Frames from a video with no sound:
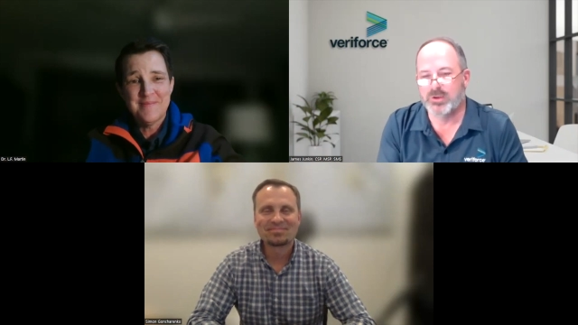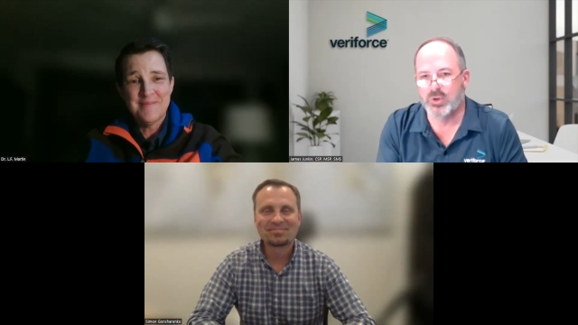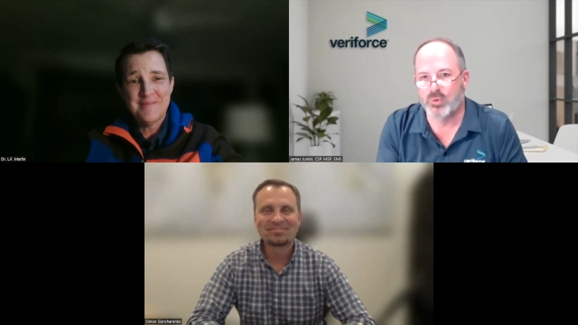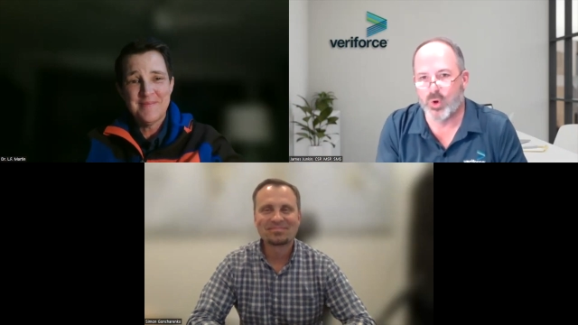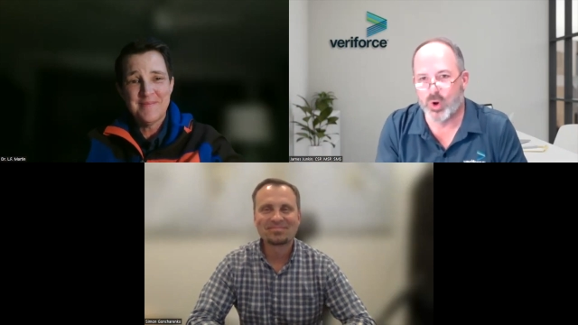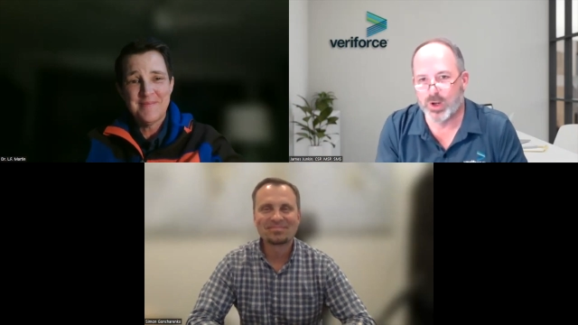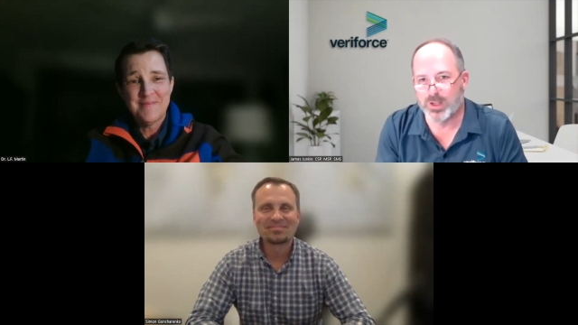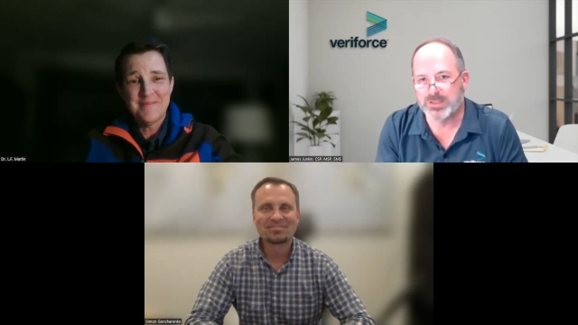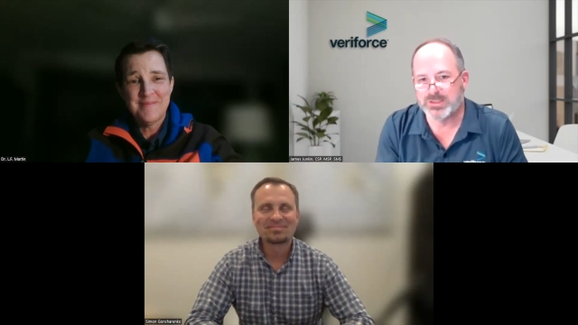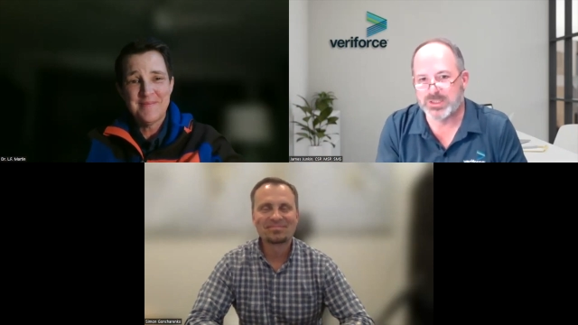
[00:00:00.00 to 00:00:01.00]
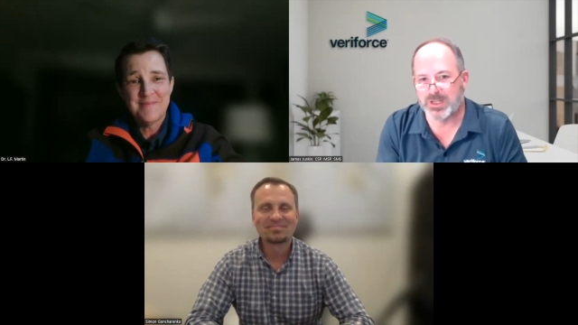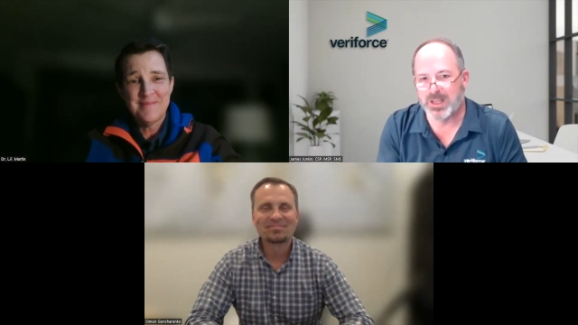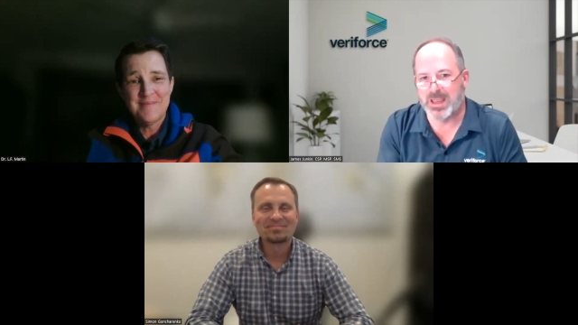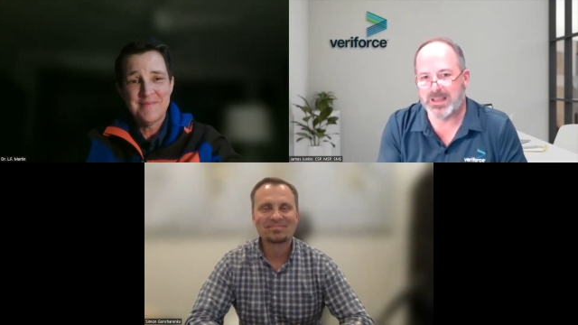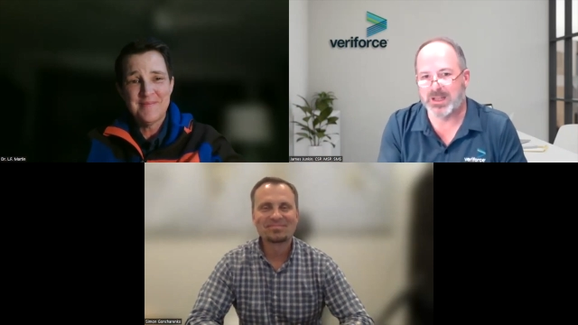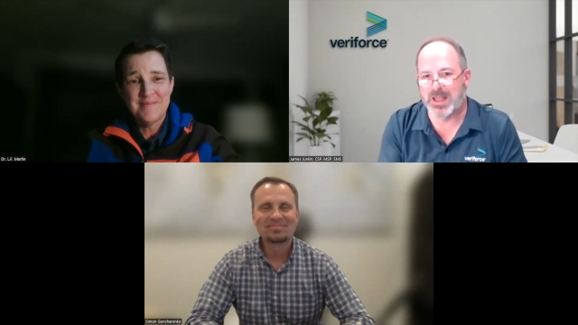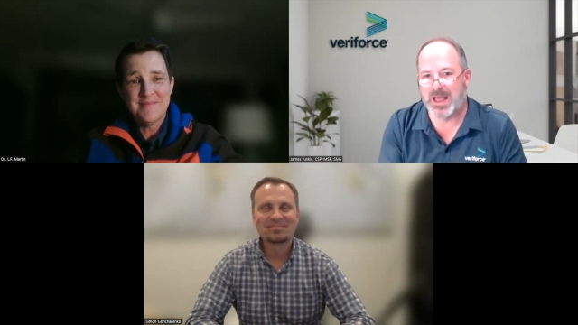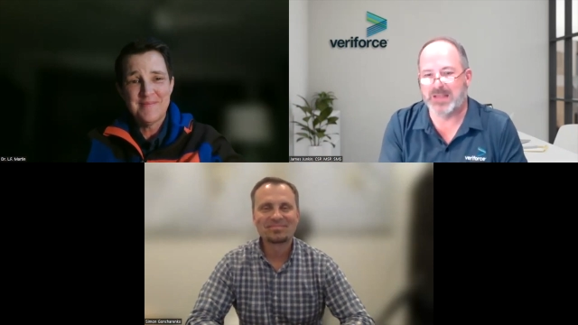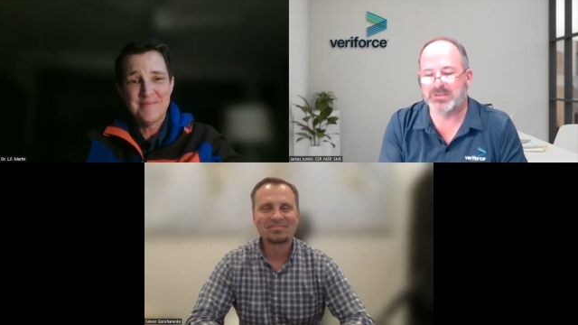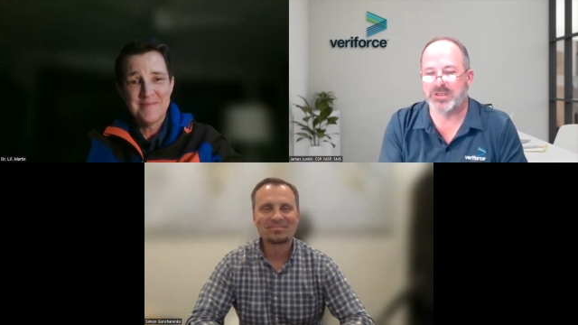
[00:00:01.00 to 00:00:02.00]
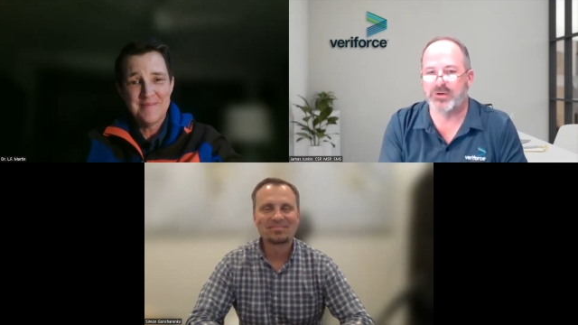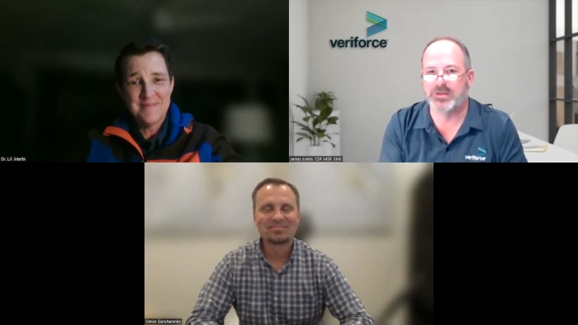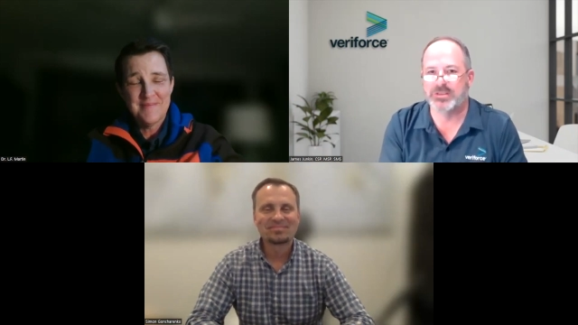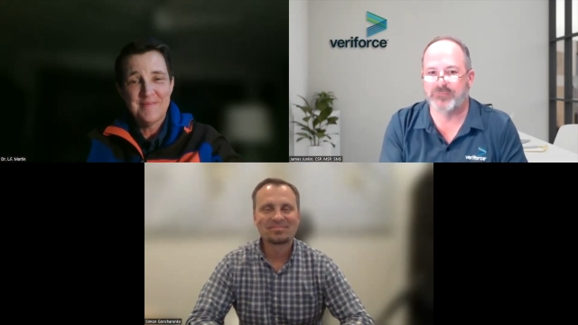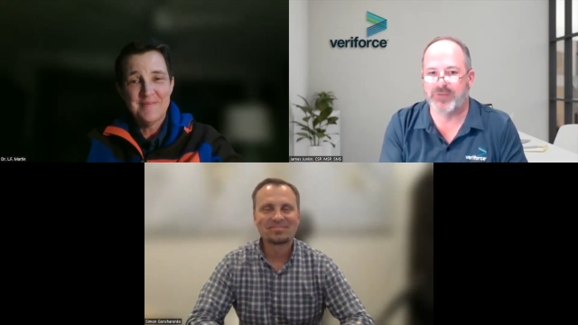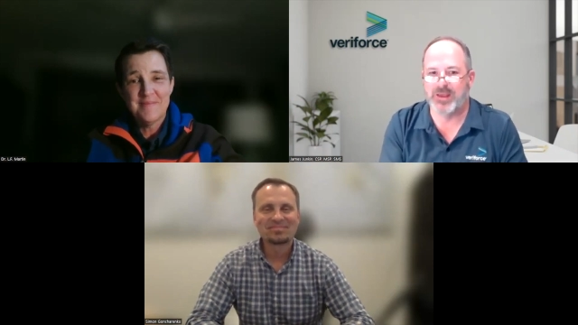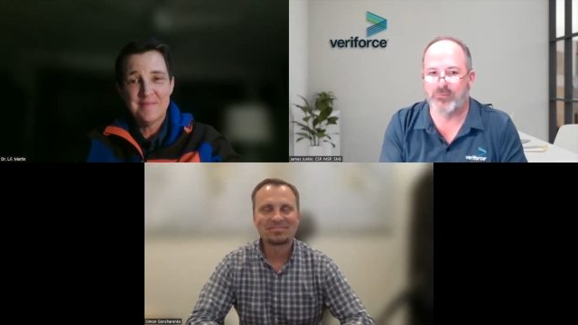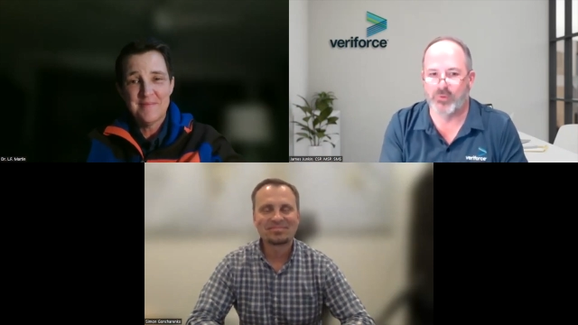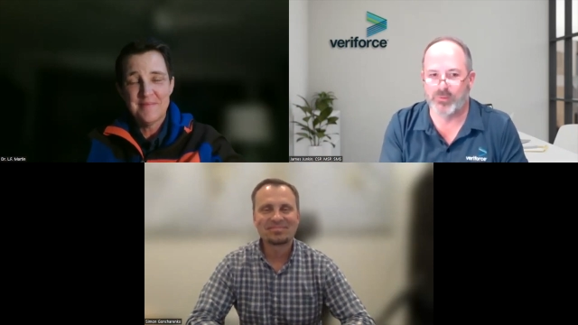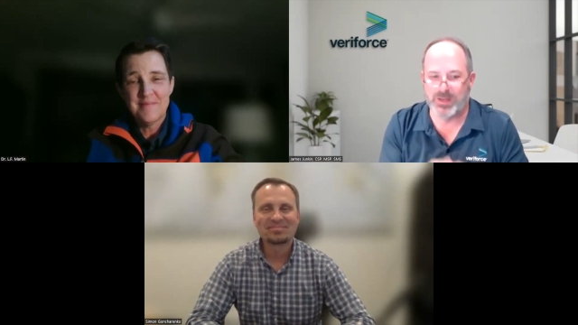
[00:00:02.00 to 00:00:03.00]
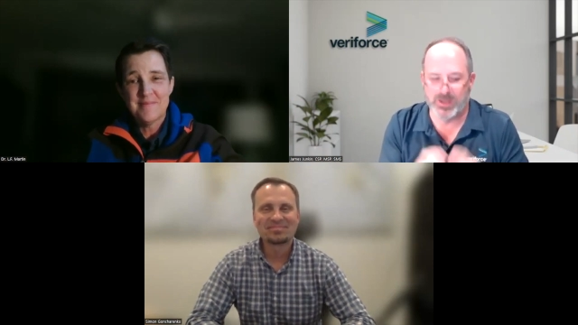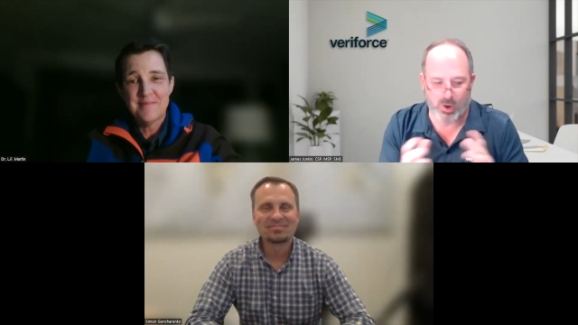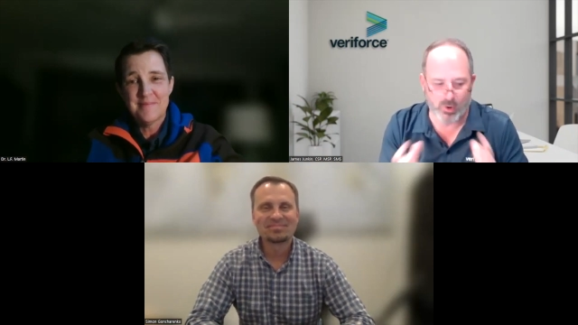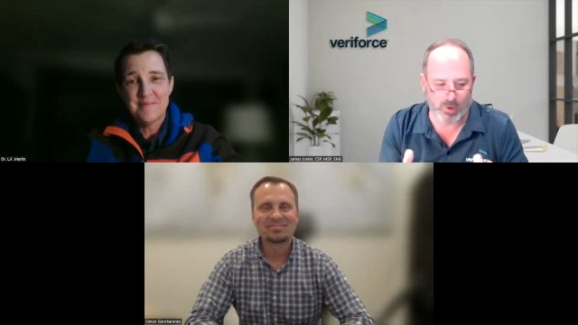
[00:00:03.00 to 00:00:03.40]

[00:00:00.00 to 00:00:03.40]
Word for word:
Speaker 1: New Orleans Select Client Series event will be go-